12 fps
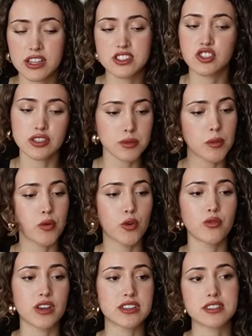It's just been
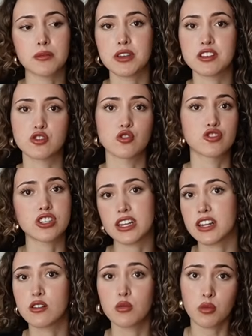proven to be
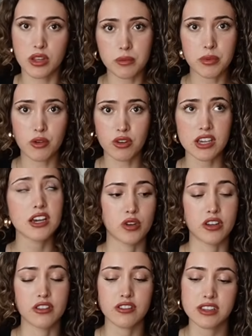associated with beauty.
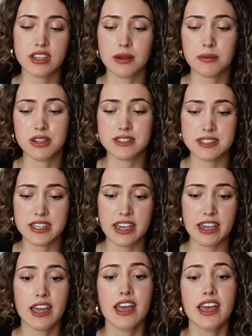Another thing I'm gonna
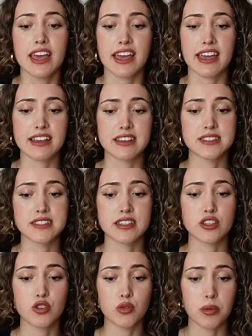say is
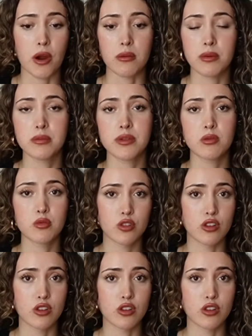you probably will